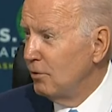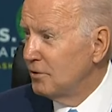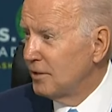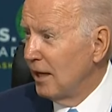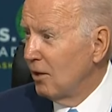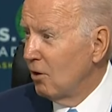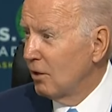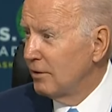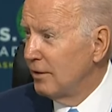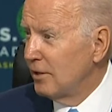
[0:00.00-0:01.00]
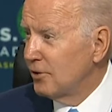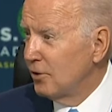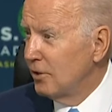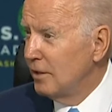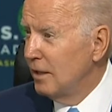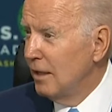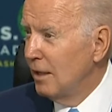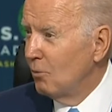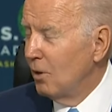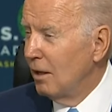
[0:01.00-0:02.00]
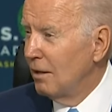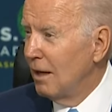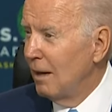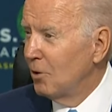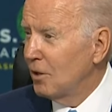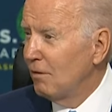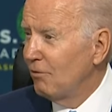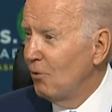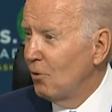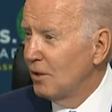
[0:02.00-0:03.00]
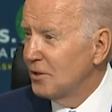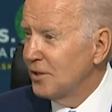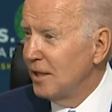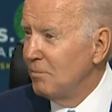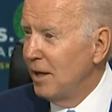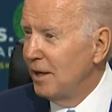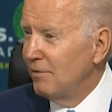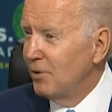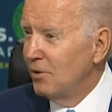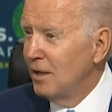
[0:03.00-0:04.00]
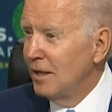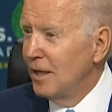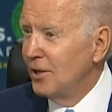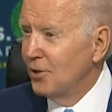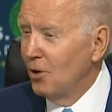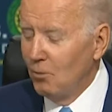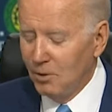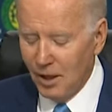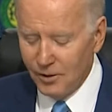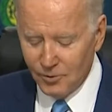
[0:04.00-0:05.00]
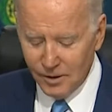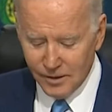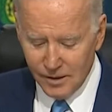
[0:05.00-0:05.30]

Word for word: this engagement between the United States and Equatorial Guinea is not supposed to be a bad thing